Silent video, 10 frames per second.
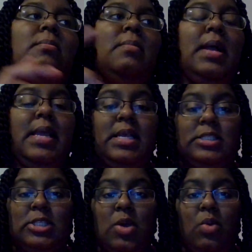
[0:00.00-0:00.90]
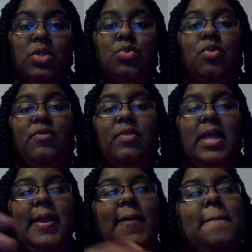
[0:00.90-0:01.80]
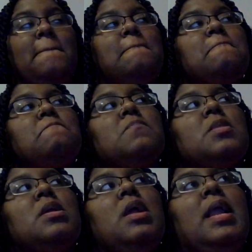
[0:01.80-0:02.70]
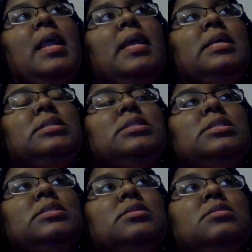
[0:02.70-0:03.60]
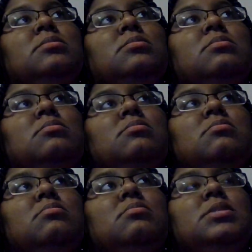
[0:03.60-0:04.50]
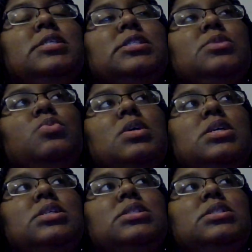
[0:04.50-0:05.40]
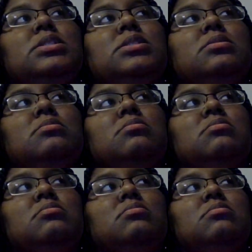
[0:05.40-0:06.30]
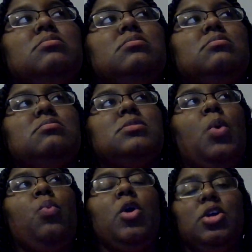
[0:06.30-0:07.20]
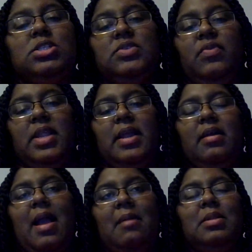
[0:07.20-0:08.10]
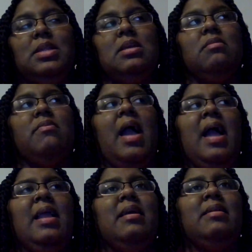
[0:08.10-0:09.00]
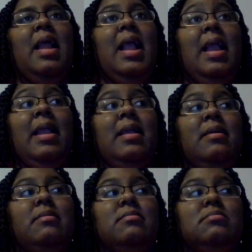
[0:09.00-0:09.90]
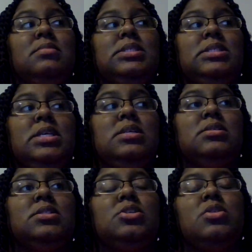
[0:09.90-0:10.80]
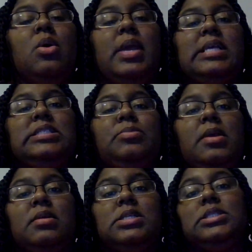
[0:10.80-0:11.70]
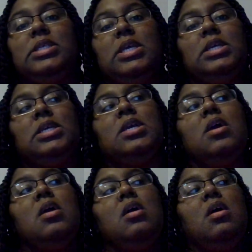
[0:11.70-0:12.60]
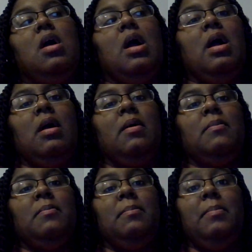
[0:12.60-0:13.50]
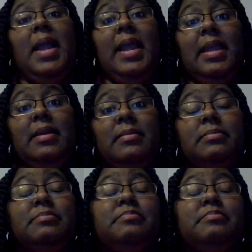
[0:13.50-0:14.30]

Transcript: I guess, going through a flare, and this was the worst flare I believe I had had since, you know, experiencing um, pain.